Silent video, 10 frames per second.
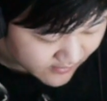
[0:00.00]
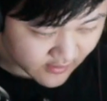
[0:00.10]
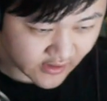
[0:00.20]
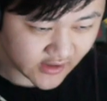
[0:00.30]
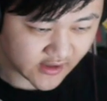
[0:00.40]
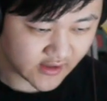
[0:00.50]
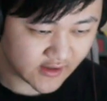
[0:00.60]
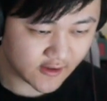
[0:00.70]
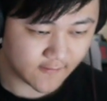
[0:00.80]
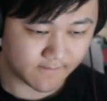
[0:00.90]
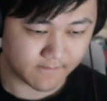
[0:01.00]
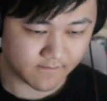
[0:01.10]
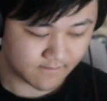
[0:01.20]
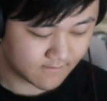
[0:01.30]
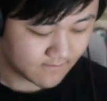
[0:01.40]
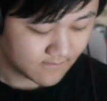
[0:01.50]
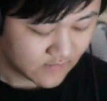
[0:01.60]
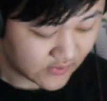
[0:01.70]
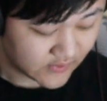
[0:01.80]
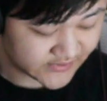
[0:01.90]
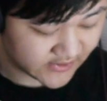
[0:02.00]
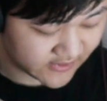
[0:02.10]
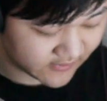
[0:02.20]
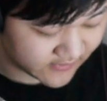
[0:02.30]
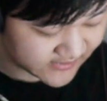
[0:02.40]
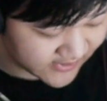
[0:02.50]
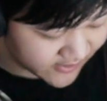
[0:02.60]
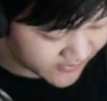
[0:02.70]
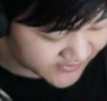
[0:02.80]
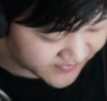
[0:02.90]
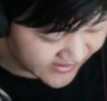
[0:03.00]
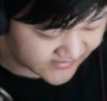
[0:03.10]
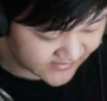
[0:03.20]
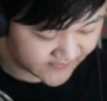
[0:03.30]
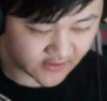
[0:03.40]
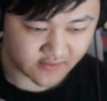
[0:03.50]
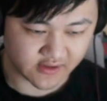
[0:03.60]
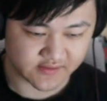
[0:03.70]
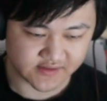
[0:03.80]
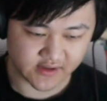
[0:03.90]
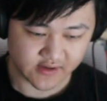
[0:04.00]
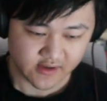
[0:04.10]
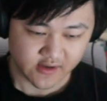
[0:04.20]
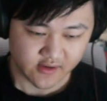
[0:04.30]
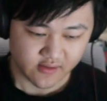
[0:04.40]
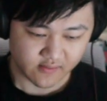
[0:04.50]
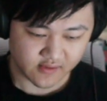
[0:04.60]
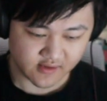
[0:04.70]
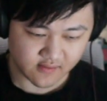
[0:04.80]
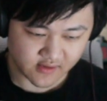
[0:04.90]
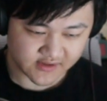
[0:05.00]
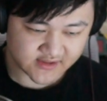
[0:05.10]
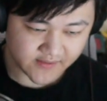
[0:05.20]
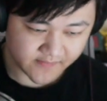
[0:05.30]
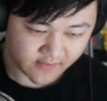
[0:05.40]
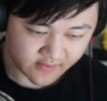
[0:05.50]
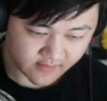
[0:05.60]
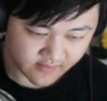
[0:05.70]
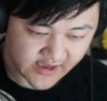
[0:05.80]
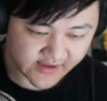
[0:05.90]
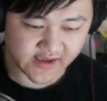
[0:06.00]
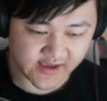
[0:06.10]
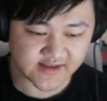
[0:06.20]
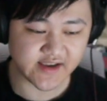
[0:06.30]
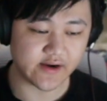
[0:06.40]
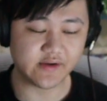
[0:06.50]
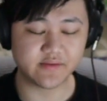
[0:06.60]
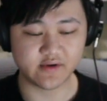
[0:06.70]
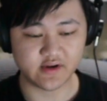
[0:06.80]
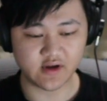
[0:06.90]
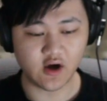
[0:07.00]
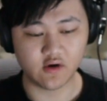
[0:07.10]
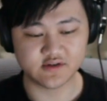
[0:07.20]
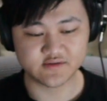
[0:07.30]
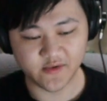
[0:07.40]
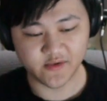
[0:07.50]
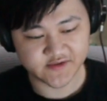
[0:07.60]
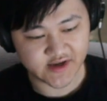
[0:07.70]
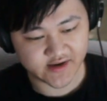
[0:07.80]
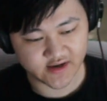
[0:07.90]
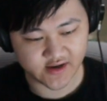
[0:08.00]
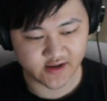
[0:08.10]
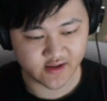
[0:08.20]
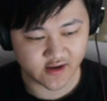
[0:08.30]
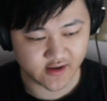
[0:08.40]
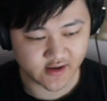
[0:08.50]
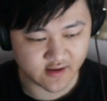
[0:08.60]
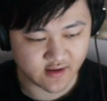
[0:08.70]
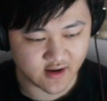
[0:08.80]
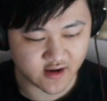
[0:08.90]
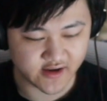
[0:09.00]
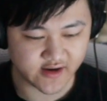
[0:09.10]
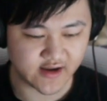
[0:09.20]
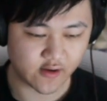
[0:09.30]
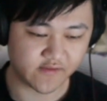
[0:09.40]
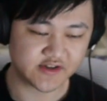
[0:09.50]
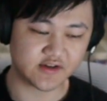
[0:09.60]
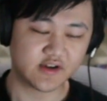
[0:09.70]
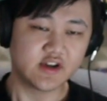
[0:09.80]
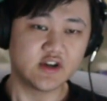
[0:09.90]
Um, or is it on, or is it on his passive? No, no, it's not. Where, where does he have? Yeah, he has Harry three. Oh, it's right beside uh, the Iron Head aggravation.